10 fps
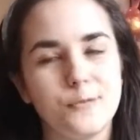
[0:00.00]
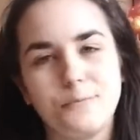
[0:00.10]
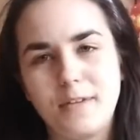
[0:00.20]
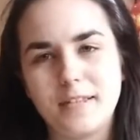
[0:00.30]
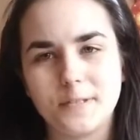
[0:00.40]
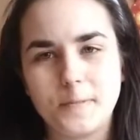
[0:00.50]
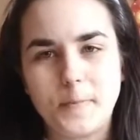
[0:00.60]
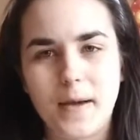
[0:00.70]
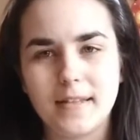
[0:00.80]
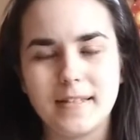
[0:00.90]
to break the
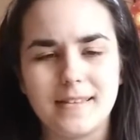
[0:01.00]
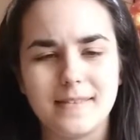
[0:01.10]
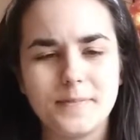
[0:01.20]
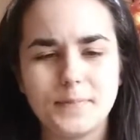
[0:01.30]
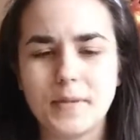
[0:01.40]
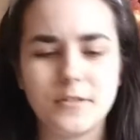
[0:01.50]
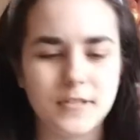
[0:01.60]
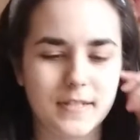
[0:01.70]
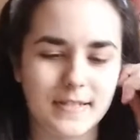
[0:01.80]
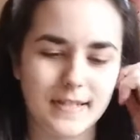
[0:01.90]
spine and
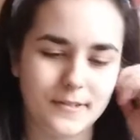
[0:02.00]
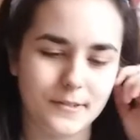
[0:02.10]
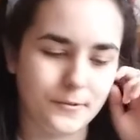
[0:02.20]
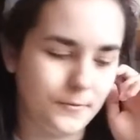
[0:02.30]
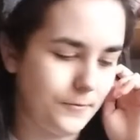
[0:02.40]
pages start to